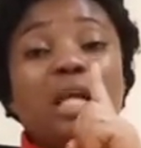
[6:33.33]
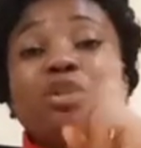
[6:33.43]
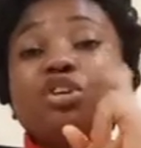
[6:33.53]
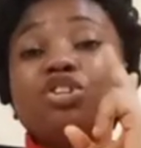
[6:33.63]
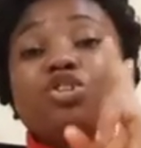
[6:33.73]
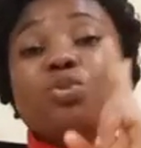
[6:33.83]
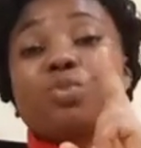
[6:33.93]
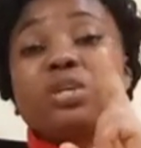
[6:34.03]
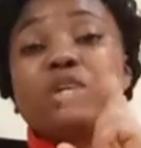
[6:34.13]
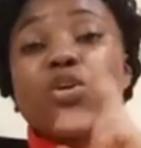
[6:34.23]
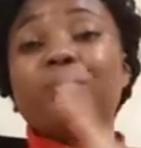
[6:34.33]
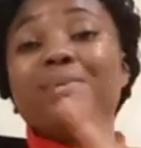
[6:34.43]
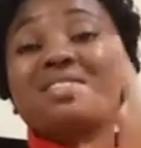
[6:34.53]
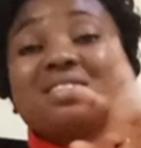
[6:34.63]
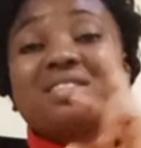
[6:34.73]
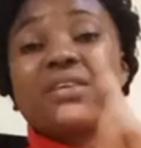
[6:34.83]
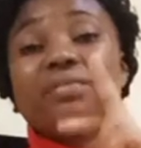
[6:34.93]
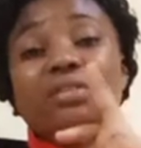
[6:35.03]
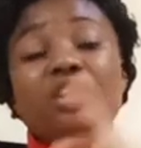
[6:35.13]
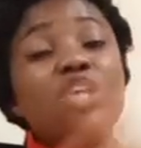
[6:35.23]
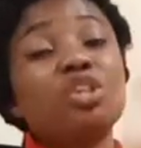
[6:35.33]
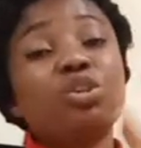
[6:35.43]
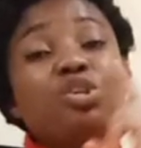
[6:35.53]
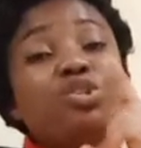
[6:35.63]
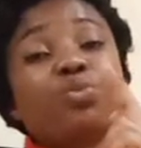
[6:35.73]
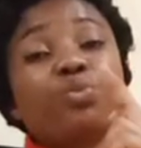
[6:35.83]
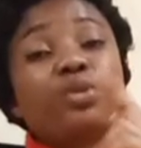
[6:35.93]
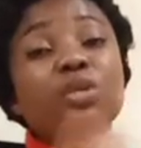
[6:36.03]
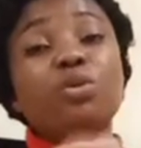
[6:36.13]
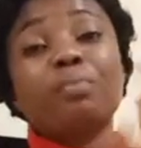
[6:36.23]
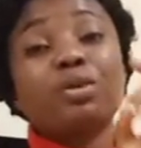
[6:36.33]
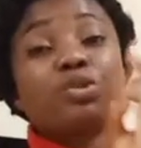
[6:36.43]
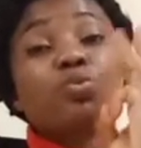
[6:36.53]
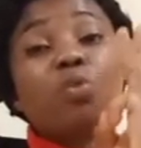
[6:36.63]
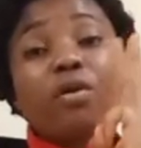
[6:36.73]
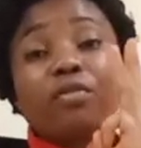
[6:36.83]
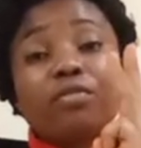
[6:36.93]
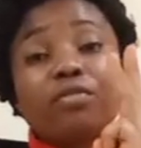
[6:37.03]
Don't joke with the number 7. Don't joke with the number 12.